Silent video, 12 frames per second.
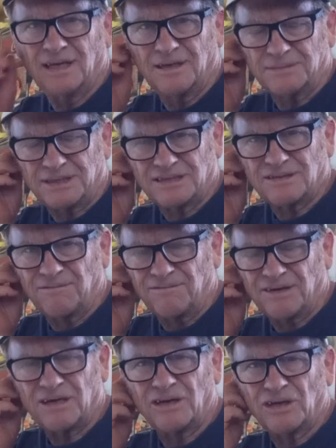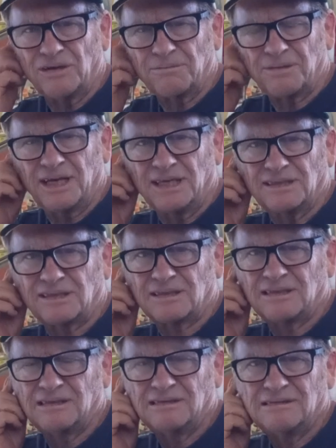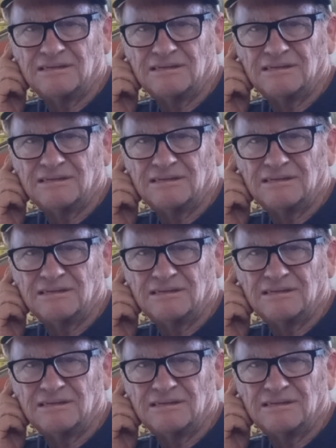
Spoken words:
games. That's a very good pace.